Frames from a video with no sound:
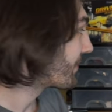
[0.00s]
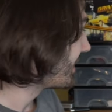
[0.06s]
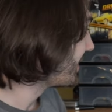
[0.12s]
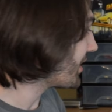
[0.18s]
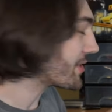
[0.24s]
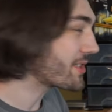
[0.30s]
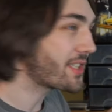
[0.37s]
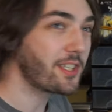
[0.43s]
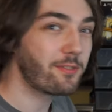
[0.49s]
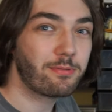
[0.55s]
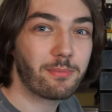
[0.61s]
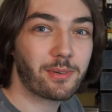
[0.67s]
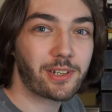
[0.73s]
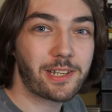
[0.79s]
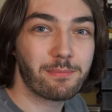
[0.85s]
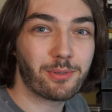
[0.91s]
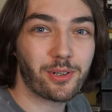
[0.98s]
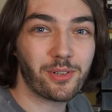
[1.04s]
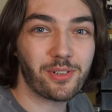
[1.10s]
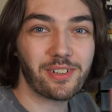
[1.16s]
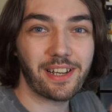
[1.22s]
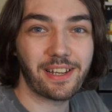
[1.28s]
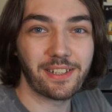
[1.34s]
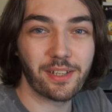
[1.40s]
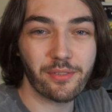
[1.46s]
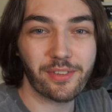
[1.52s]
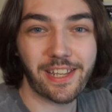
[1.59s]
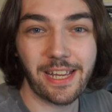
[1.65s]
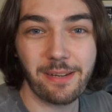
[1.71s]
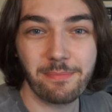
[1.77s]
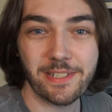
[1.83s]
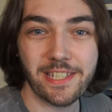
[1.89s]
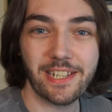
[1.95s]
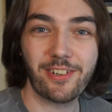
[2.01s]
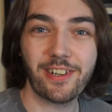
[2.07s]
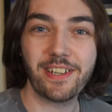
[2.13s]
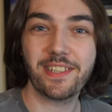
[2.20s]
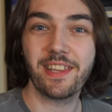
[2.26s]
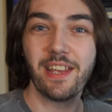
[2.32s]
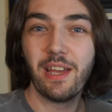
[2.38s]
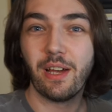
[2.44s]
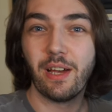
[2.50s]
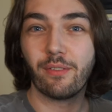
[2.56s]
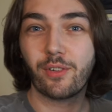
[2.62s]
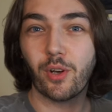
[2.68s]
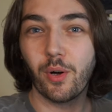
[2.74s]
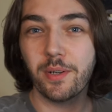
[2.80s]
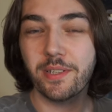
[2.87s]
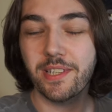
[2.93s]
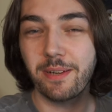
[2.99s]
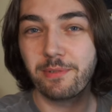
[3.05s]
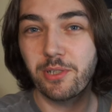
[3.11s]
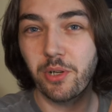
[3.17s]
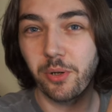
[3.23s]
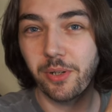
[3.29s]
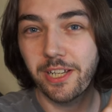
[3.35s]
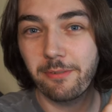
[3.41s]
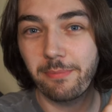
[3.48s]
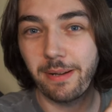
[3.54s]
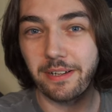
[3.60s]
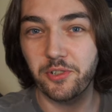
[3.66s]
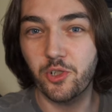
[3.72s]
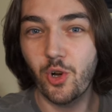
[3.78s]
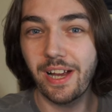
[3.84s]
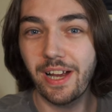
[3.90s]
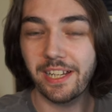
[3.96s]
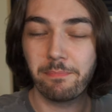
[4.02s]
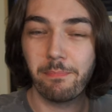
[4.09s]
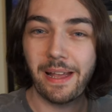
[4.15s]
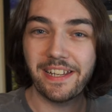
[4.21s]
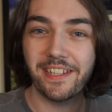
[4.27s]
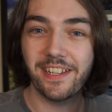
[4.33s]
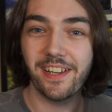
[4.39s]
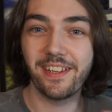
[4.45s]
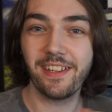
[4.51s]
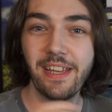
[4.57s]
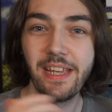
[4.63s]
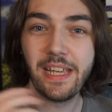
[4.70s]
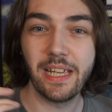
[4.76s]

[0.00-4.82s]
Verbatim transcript: Not Super Monkey Ball, another game series. Of course, I'm talking about Trackmania.